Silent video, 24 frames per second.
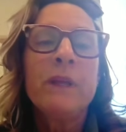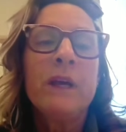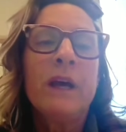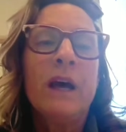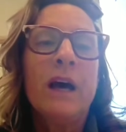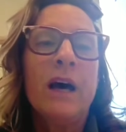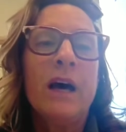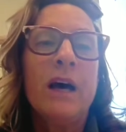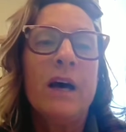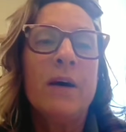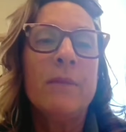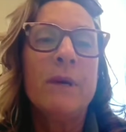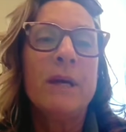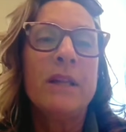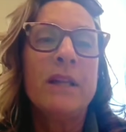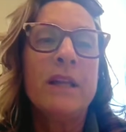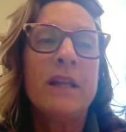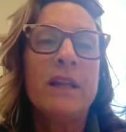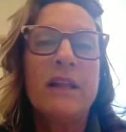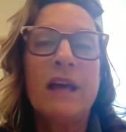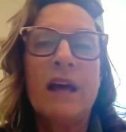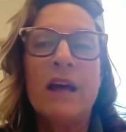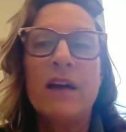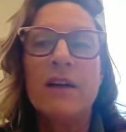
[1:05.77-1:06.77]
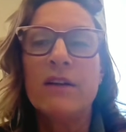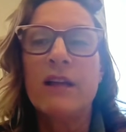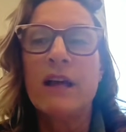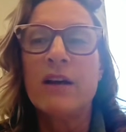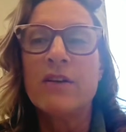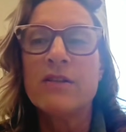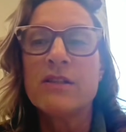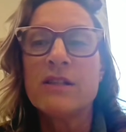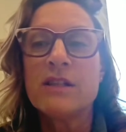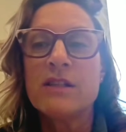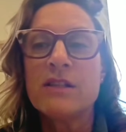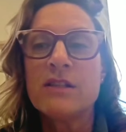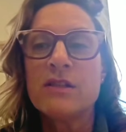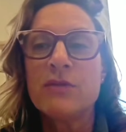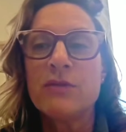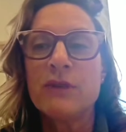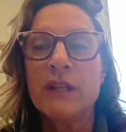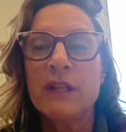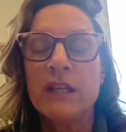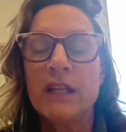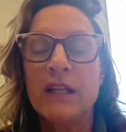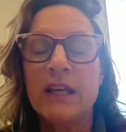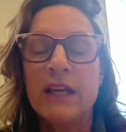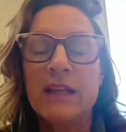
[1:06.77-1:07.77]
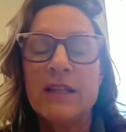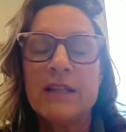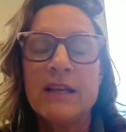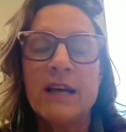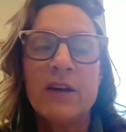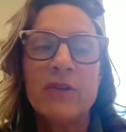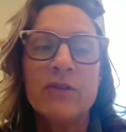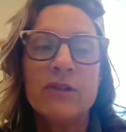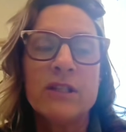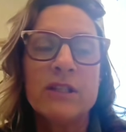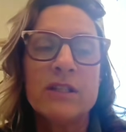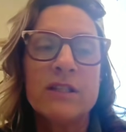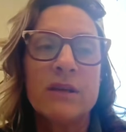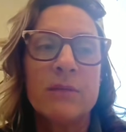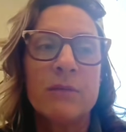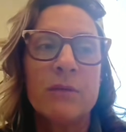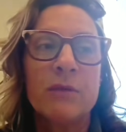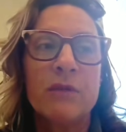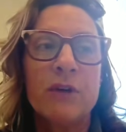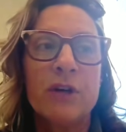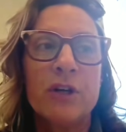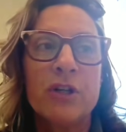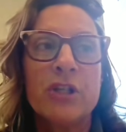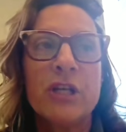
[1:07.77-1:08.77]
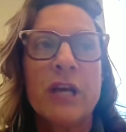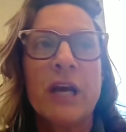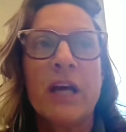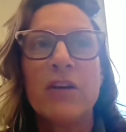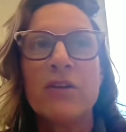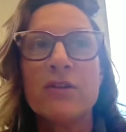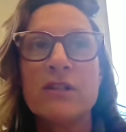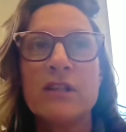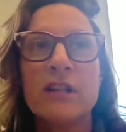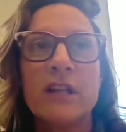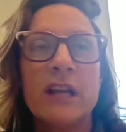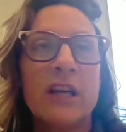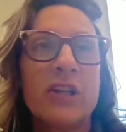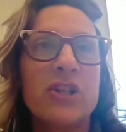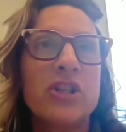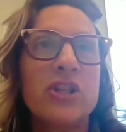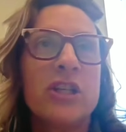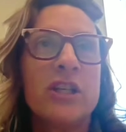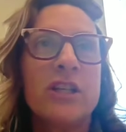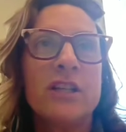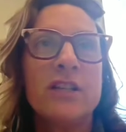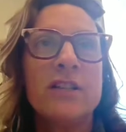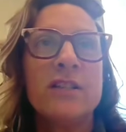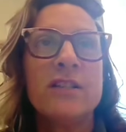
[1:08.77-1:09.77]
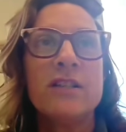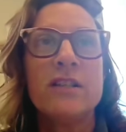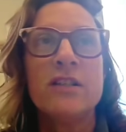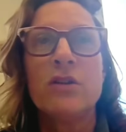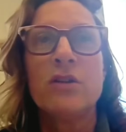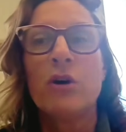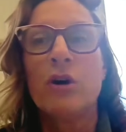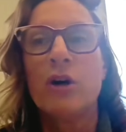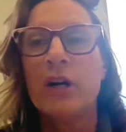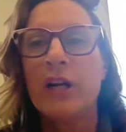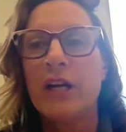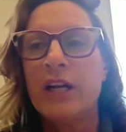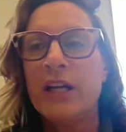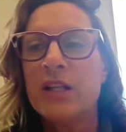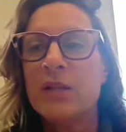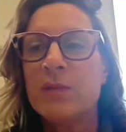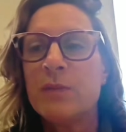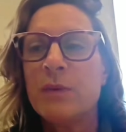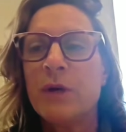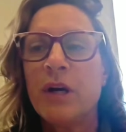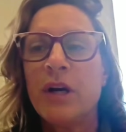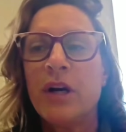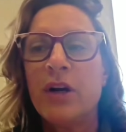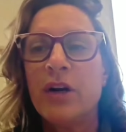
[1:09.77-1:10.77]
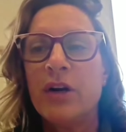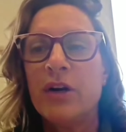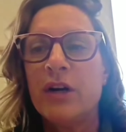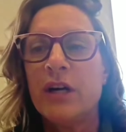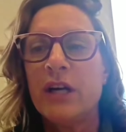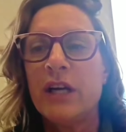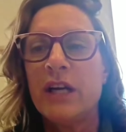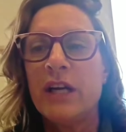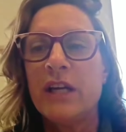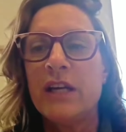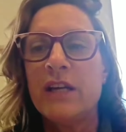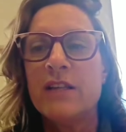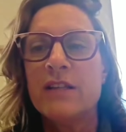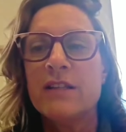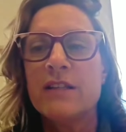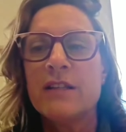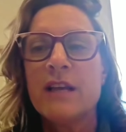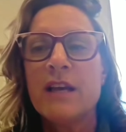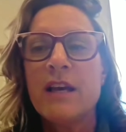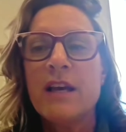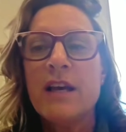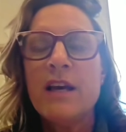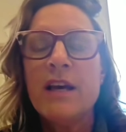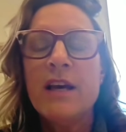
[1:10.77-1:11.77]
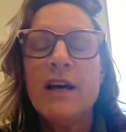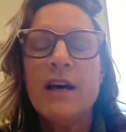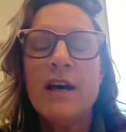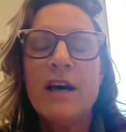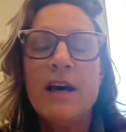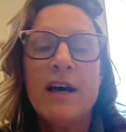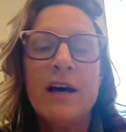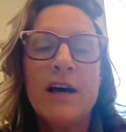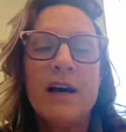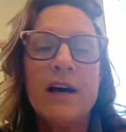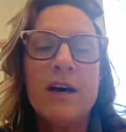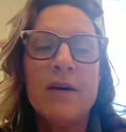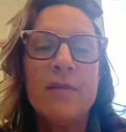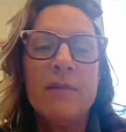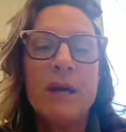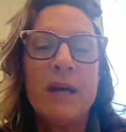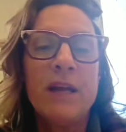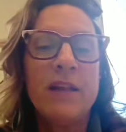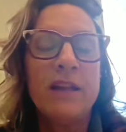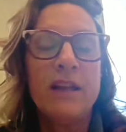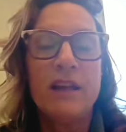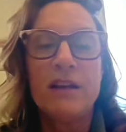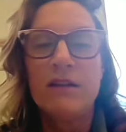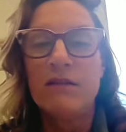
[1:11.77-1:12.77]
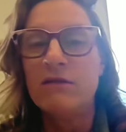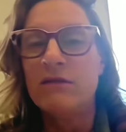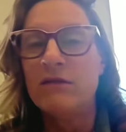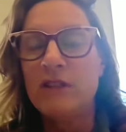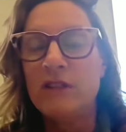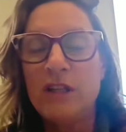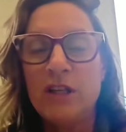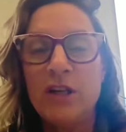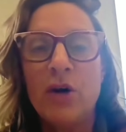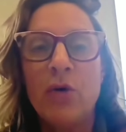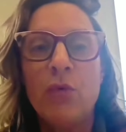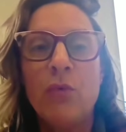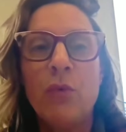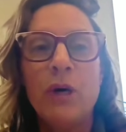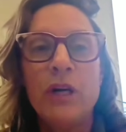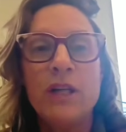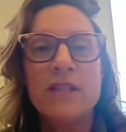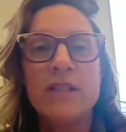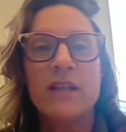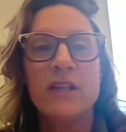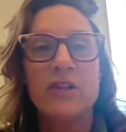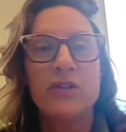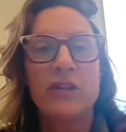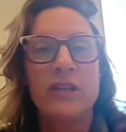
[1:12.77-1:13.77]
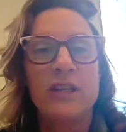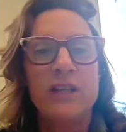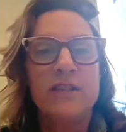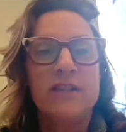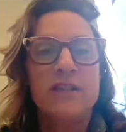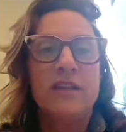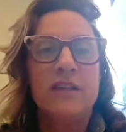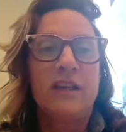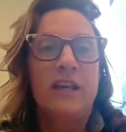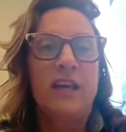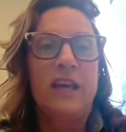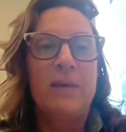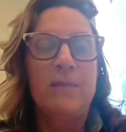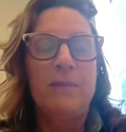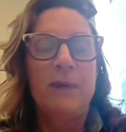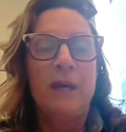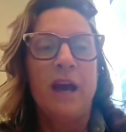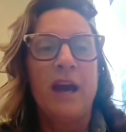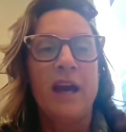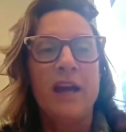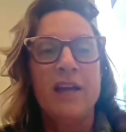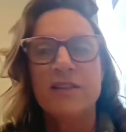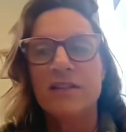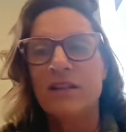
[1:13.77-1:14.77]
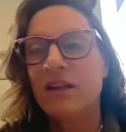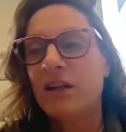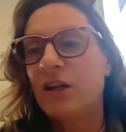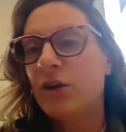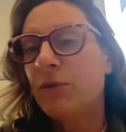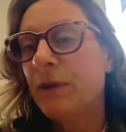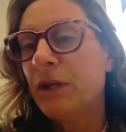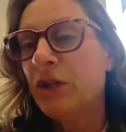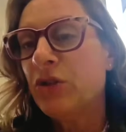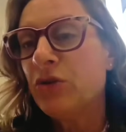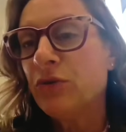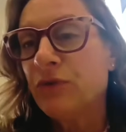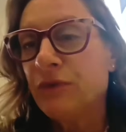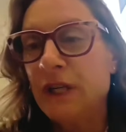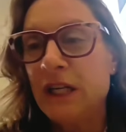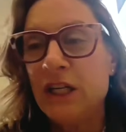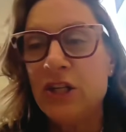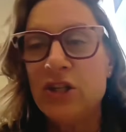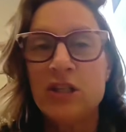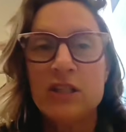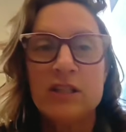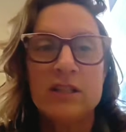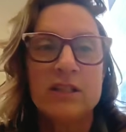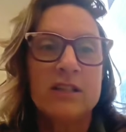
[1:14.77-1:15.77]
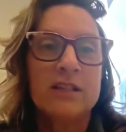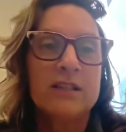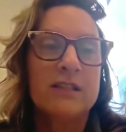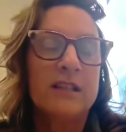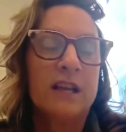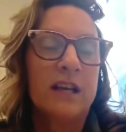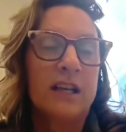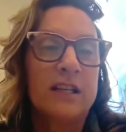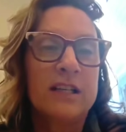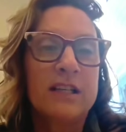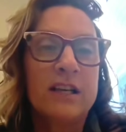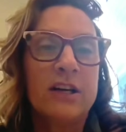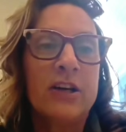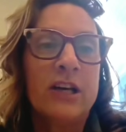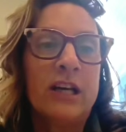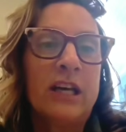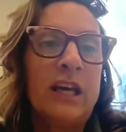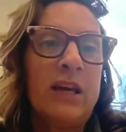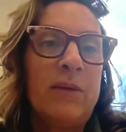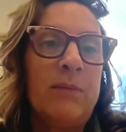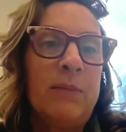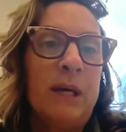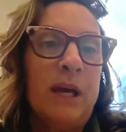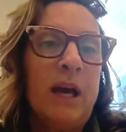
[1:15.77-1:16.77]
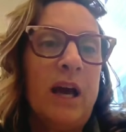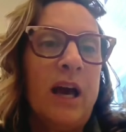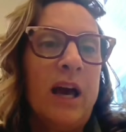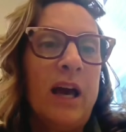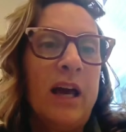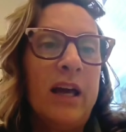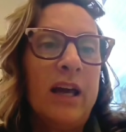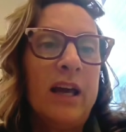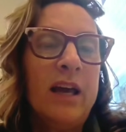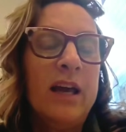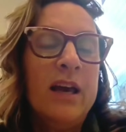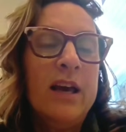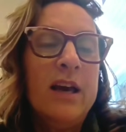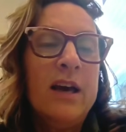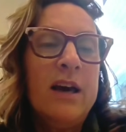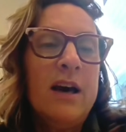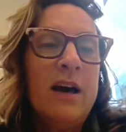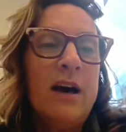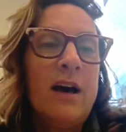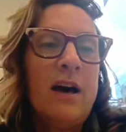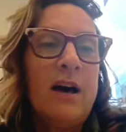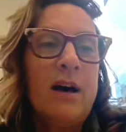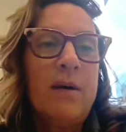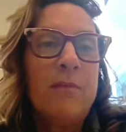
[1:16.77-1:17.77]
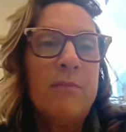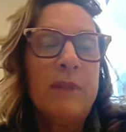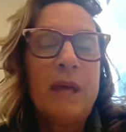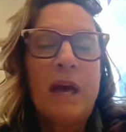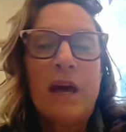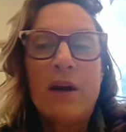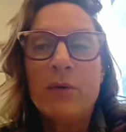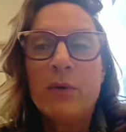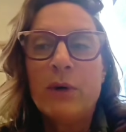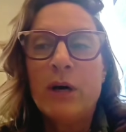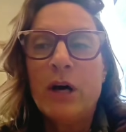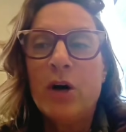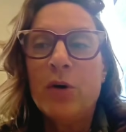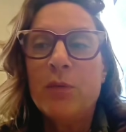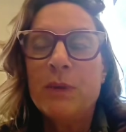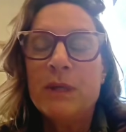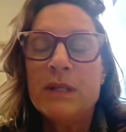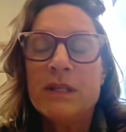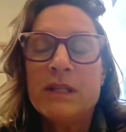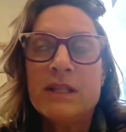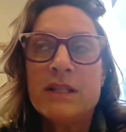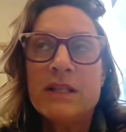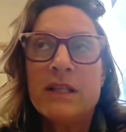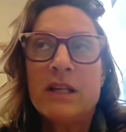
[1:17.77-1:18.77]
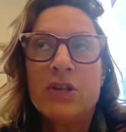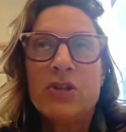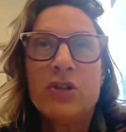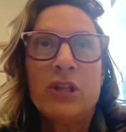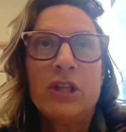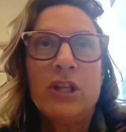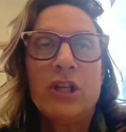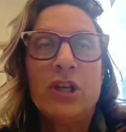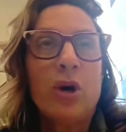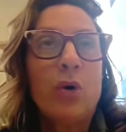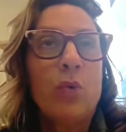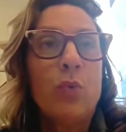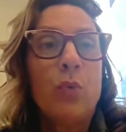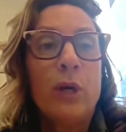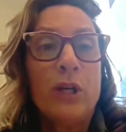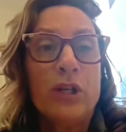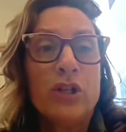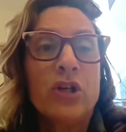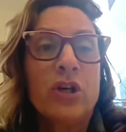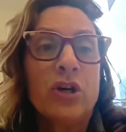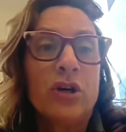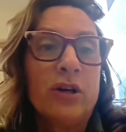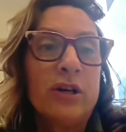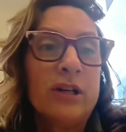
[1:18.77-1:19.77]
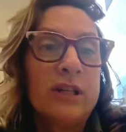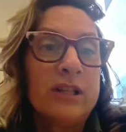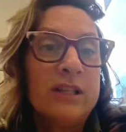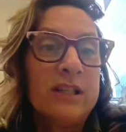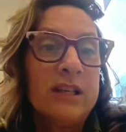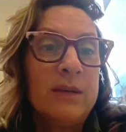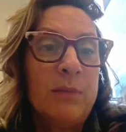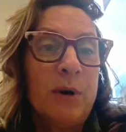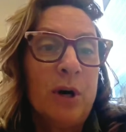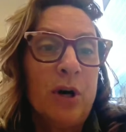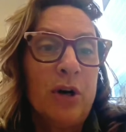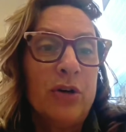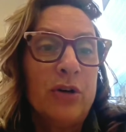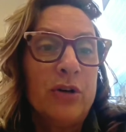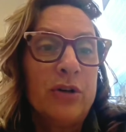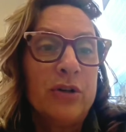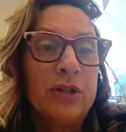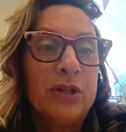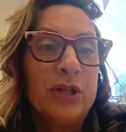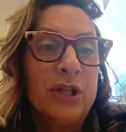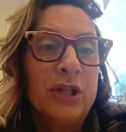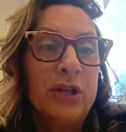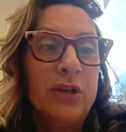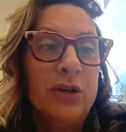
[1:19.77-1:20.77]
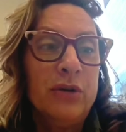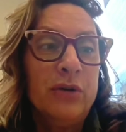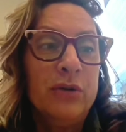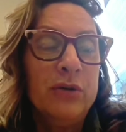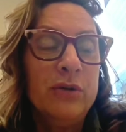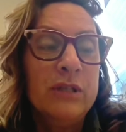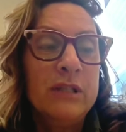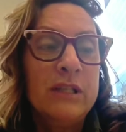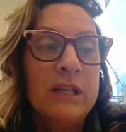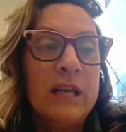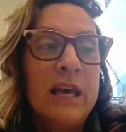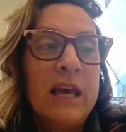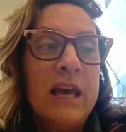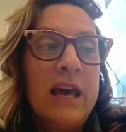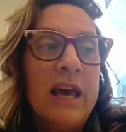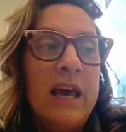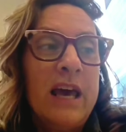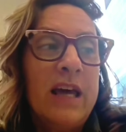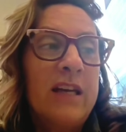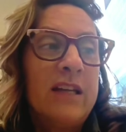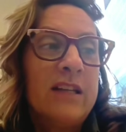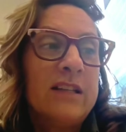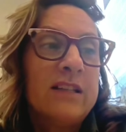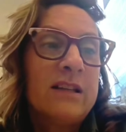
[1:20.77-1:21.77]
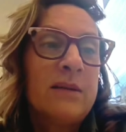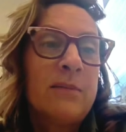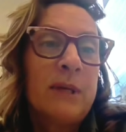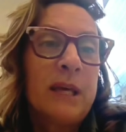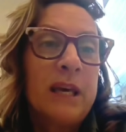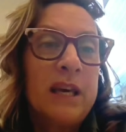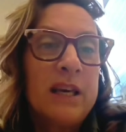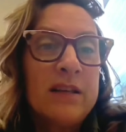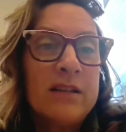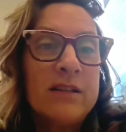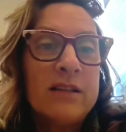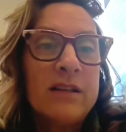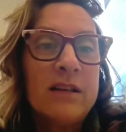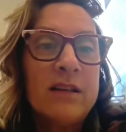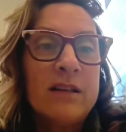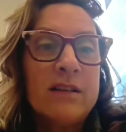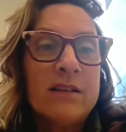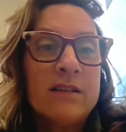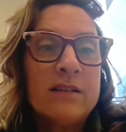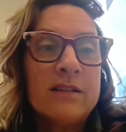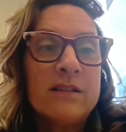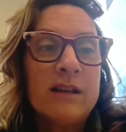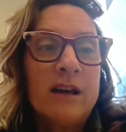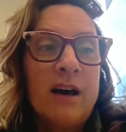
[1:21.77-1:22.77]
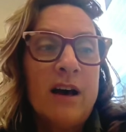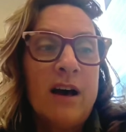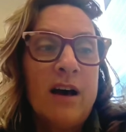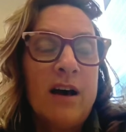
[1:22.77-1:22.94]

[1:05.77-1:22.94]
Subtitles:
And then that allows us to really get down to some of our channel selections and audience priorities. And then, what essentially is the KPI? Is it incremental reach? Is it a secondary KPI? That will help us essentially know which currency partner to use. And in some cases,